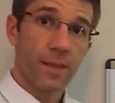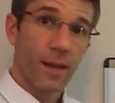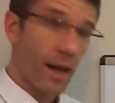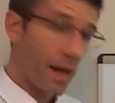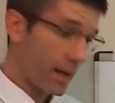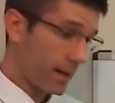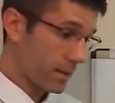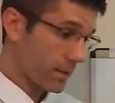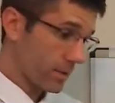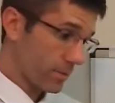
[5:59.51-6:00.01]

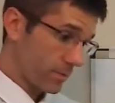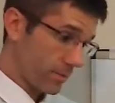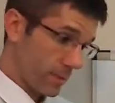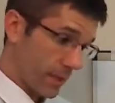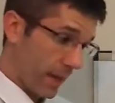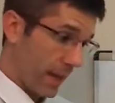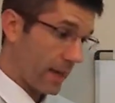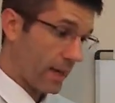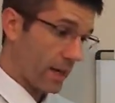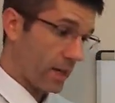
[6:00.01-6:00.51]
I'll
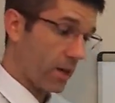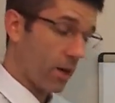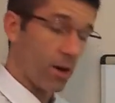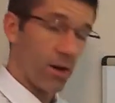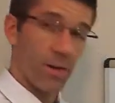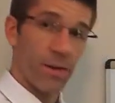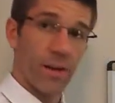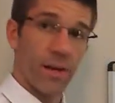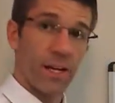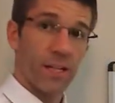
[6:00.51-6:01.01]
gain a
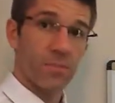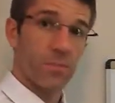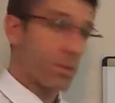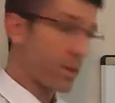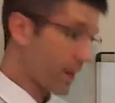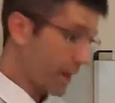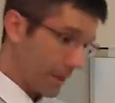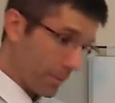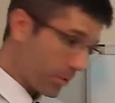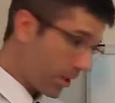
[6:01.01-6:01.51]
yard in the next
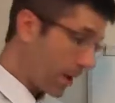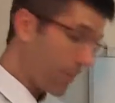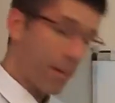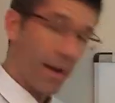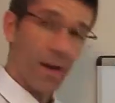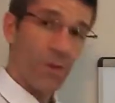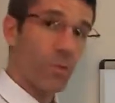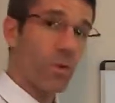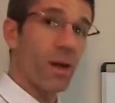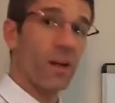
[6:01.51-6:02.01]
play. I'm right
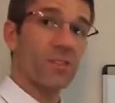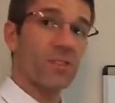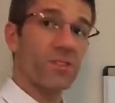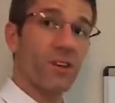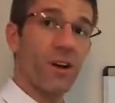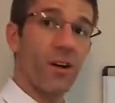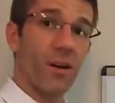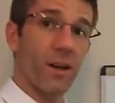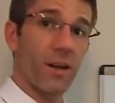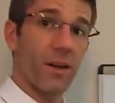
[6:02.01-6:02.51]
back where I
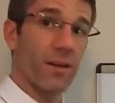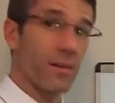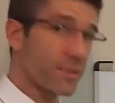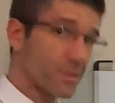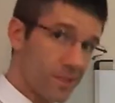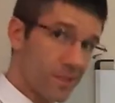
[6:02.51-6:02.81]
started,